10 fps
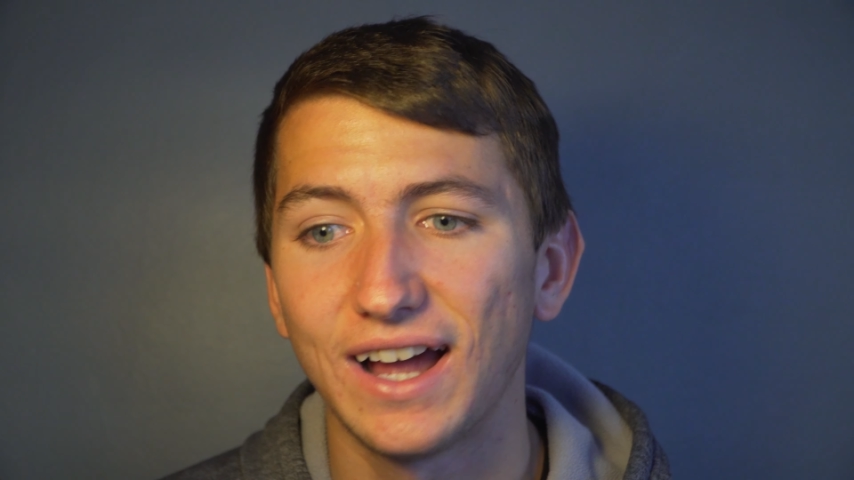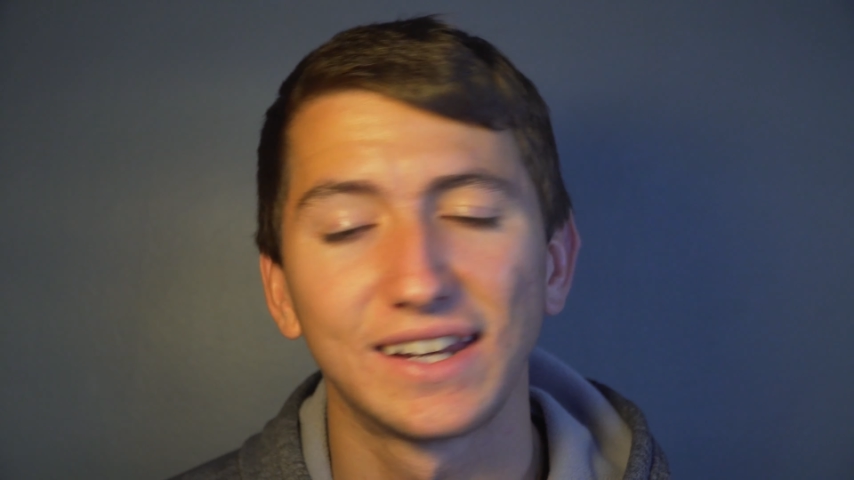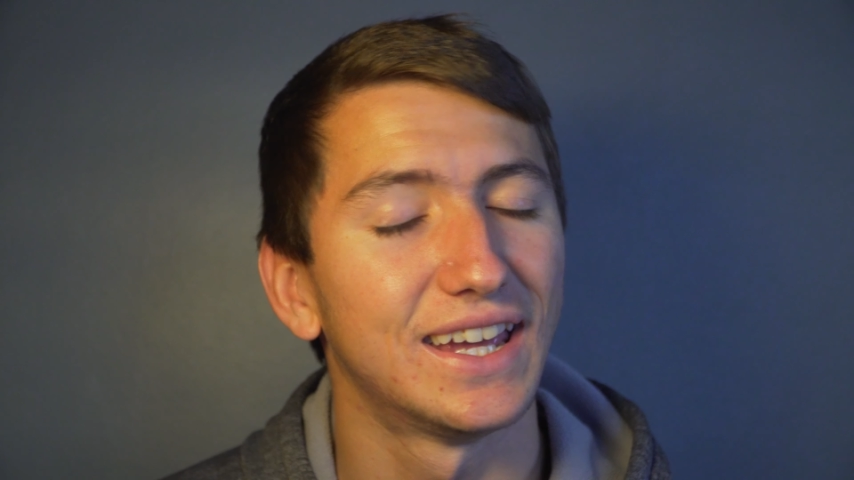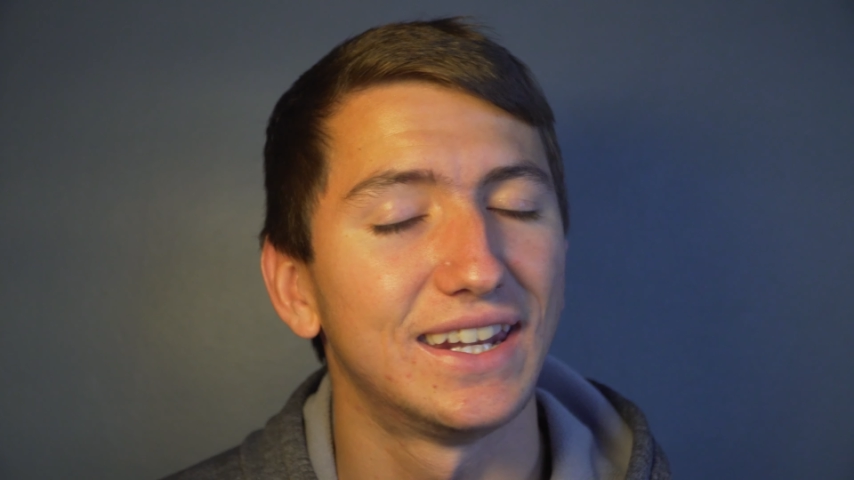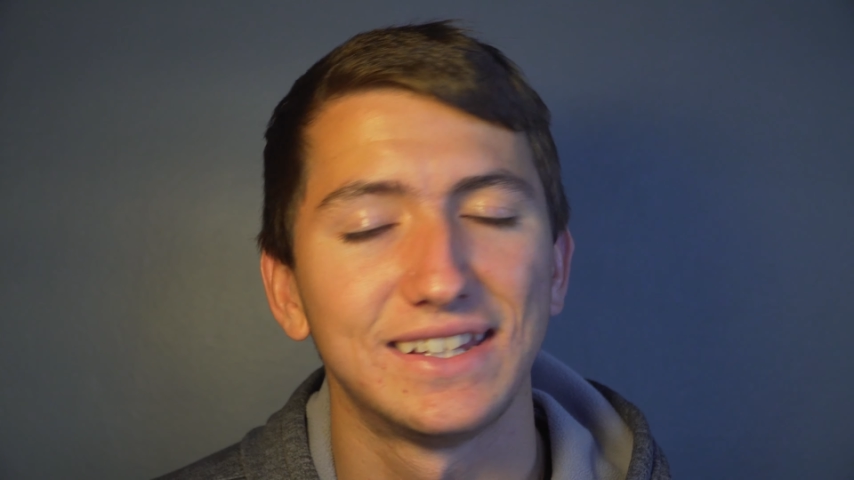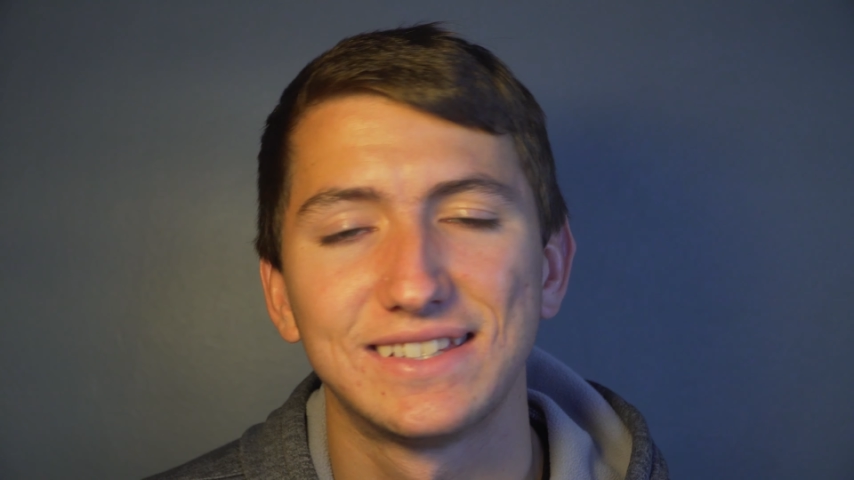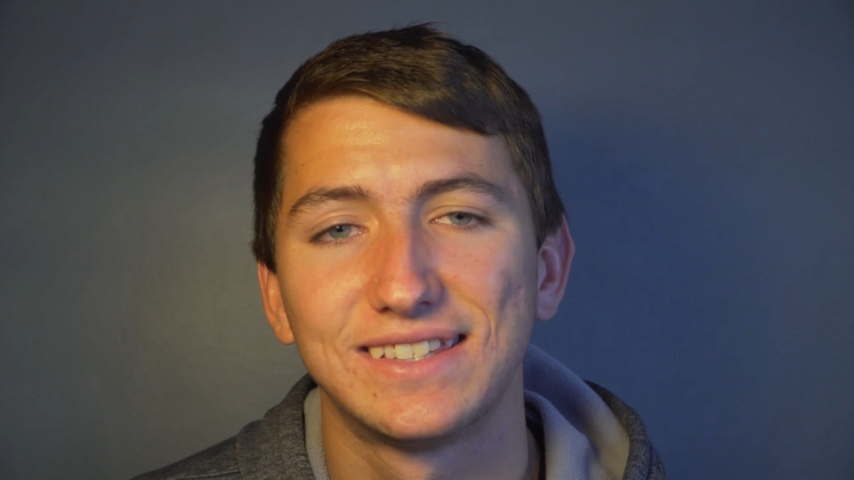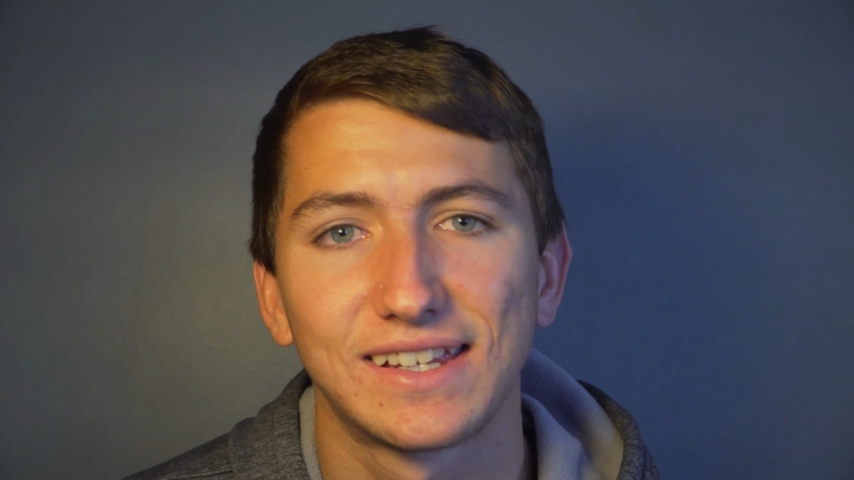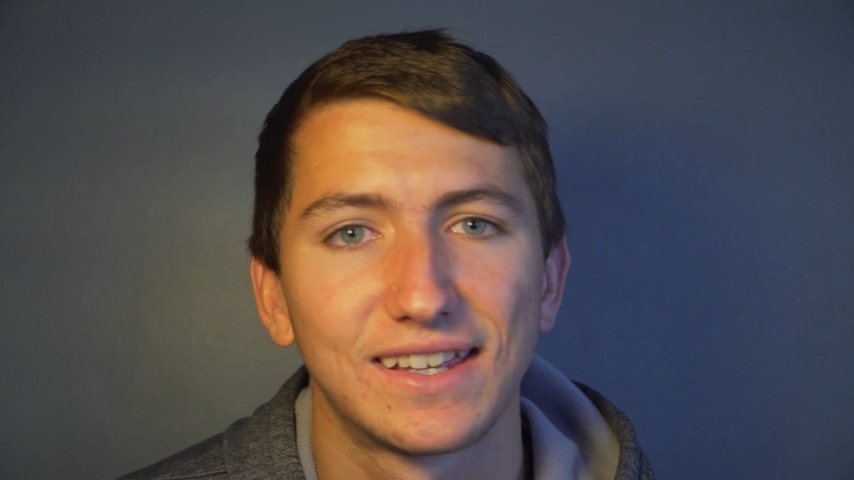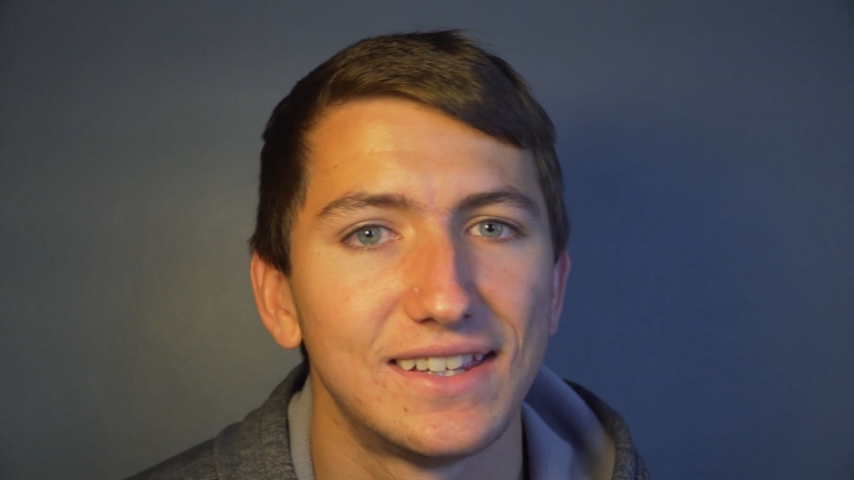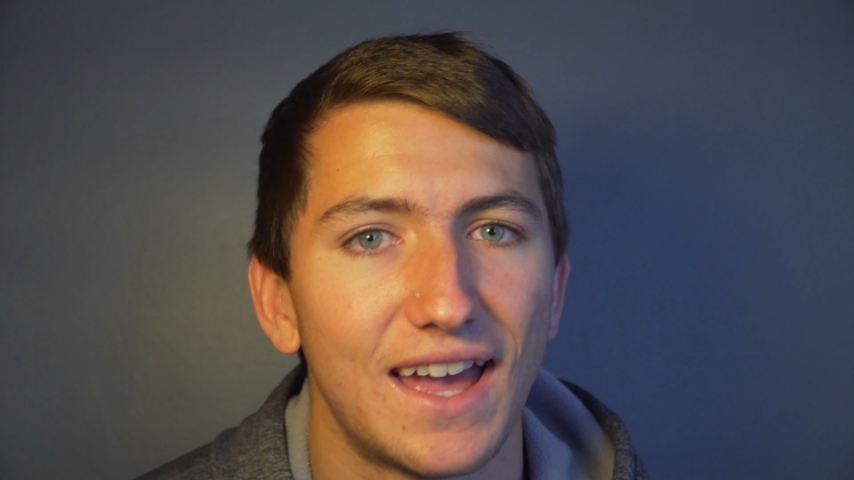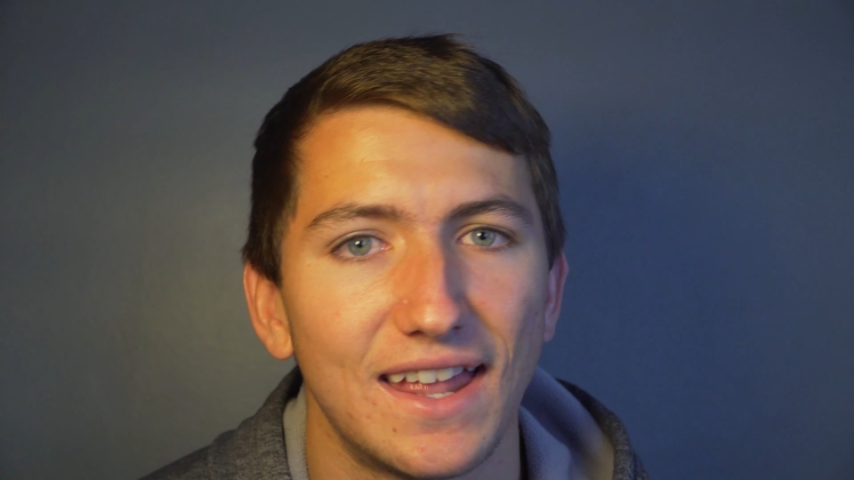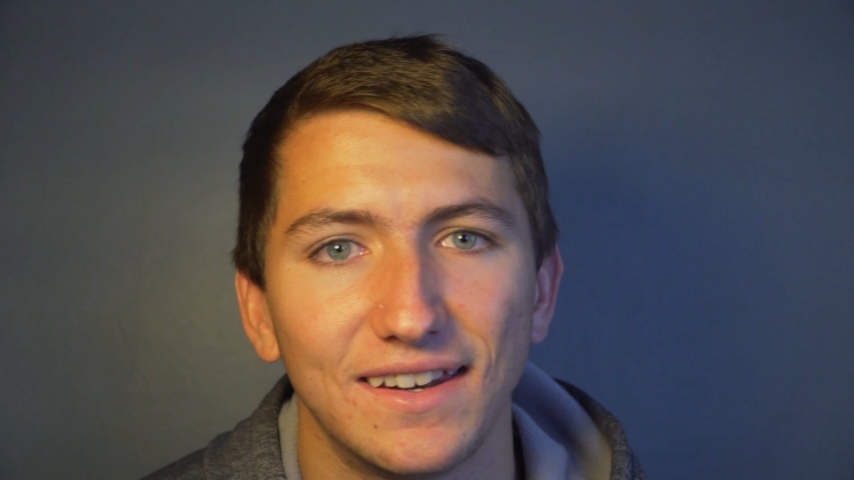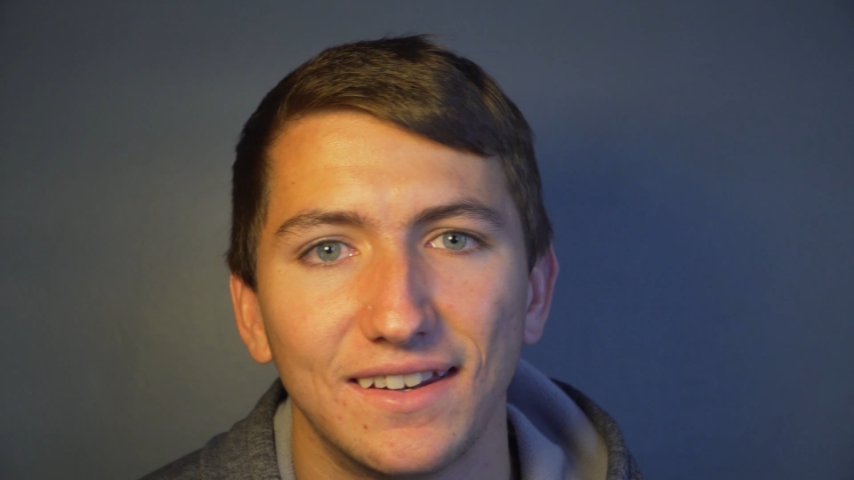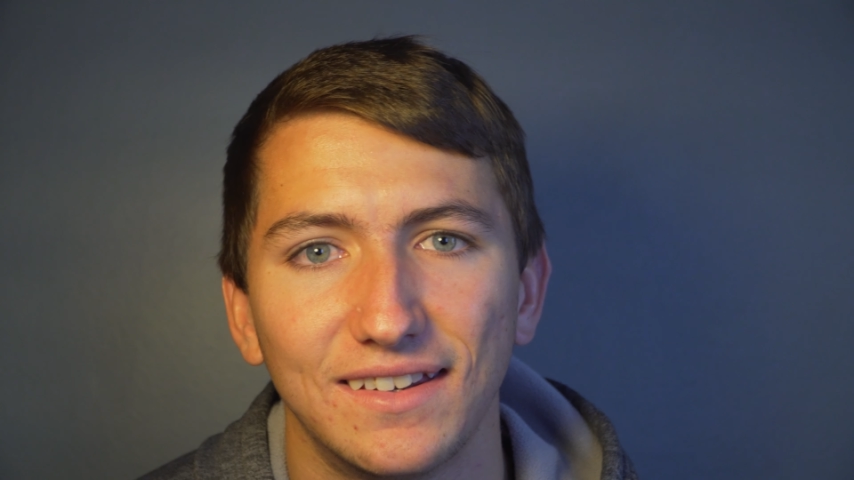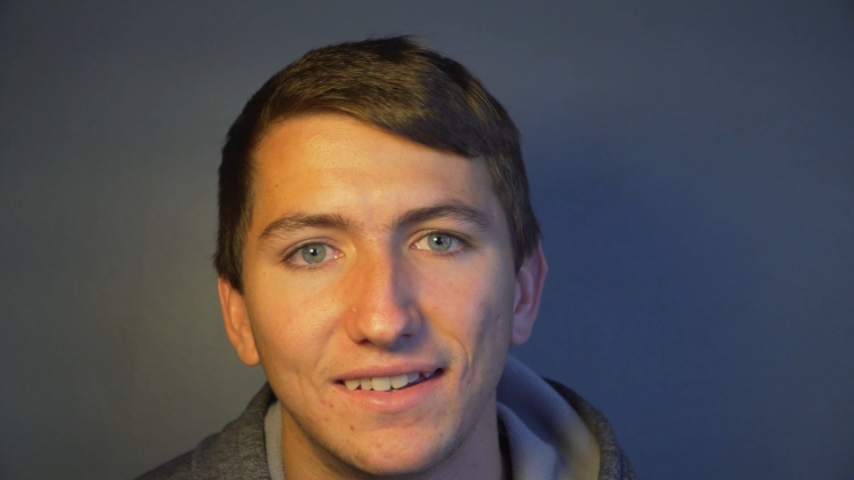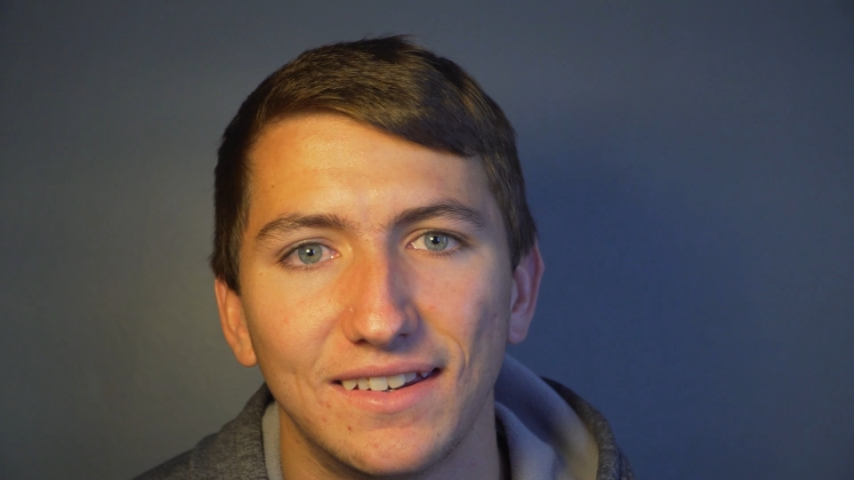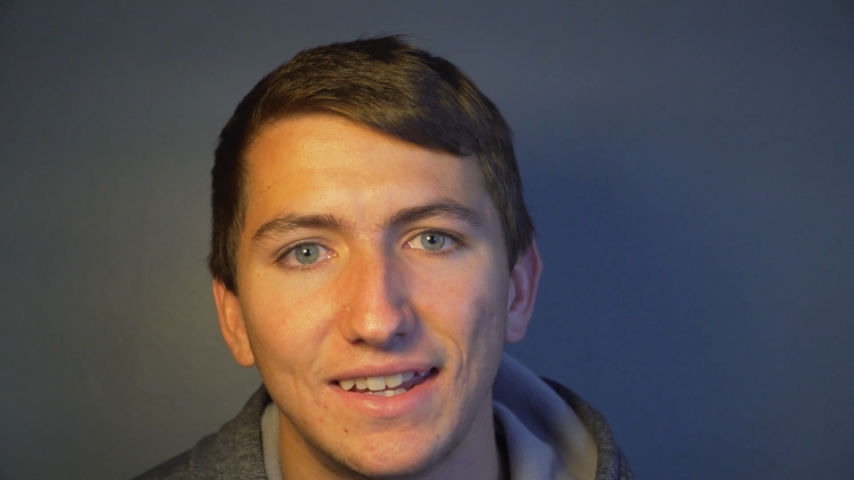not getting sick again,